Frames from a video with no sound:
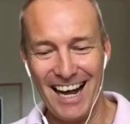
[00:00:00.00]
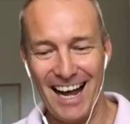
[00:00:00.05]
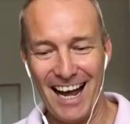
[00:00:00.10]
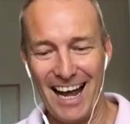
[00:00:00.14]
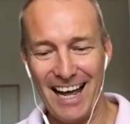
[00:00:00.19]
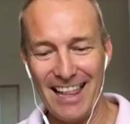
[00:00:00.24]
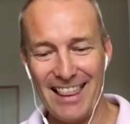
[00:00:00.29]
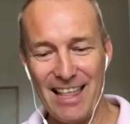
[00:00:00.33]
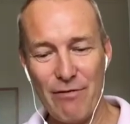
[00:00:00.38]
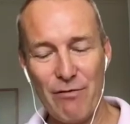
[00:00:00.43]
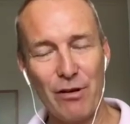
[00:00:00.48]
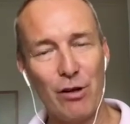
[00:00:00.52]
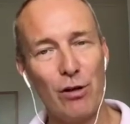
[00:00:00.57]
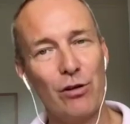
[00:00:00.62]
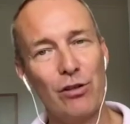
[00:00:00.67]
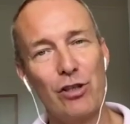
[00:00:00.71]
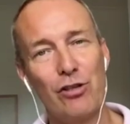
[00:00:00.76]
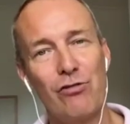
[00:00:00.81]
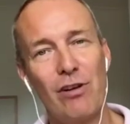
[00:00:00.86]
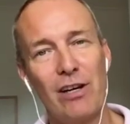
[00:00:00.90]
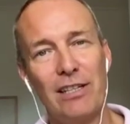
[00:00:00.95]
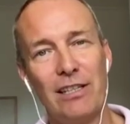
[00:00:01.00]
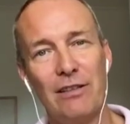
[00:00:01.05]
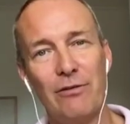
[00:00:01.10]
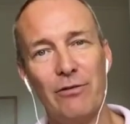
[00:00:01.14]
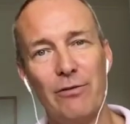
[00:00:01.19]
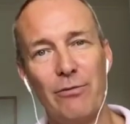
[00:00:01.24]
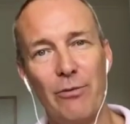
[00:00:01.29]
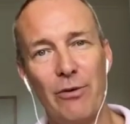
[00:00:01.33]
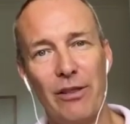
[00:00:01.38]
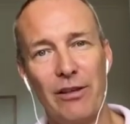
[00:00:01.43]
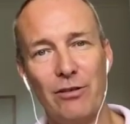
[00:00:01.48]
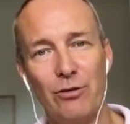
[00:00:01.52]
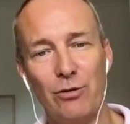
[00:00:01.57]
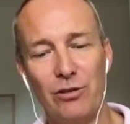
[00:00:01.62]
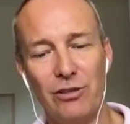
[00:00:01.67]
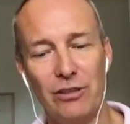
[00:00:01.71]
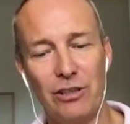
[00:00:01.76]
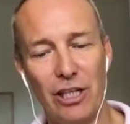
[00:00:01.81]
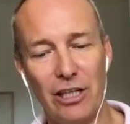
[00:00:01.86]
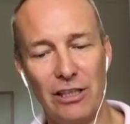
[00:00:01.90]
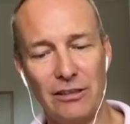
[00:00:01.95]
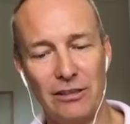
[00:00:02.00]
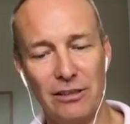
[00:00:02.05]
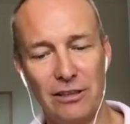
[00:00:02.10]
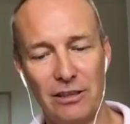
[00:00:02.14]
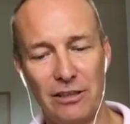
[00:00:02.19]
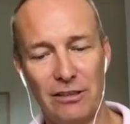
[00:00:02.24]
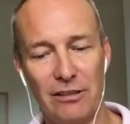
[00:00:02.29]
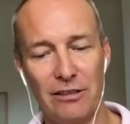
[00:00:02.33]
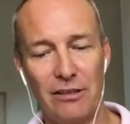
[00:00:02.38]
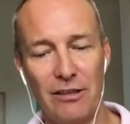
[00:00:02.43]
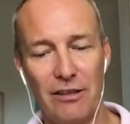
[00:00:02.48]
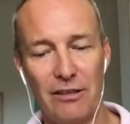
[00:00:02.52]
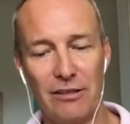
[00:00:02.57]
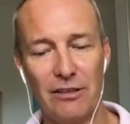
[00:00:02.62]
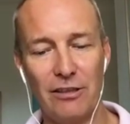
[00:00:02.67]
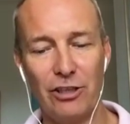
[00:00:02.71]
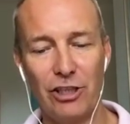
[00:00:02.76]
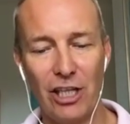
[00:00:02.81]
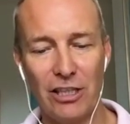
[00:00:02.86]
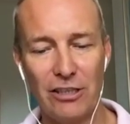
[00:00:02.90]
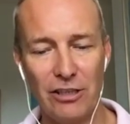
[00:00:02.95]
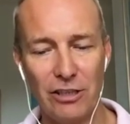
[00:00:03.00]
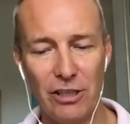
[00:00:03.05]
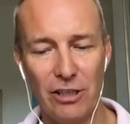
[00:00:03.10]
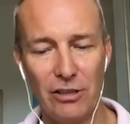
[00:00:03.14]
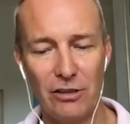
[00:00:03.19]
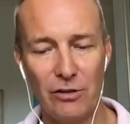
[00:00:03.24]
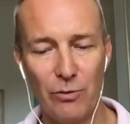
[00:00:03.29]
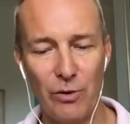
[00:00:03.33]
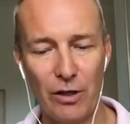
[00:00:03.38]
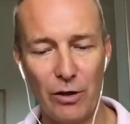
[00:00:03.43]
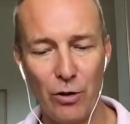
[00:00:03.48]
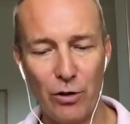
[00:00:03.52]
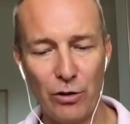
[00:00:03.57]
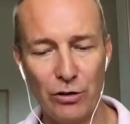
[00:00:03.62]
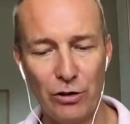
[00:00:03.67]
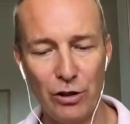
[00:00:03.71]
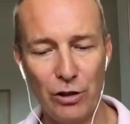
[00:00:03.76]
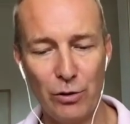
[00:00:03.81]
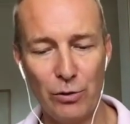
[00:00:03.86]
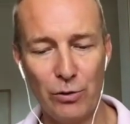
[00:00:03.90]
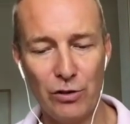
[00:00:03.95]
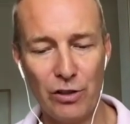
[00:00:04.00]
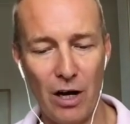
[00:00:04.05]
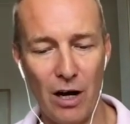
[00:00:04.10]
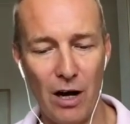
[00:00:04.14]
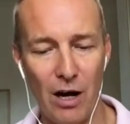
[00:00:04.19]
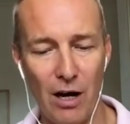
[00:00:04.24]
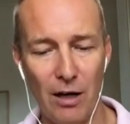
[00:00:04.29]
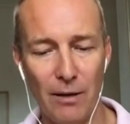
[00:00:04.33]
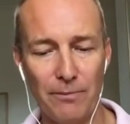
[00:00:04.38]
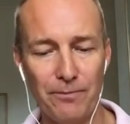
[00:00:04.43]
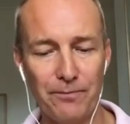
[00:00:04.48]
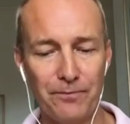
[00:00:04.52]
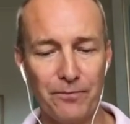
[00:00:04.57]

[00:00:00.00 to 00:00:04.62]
And then we're going straight in with the new suggestions. The suggestions we are going to use are: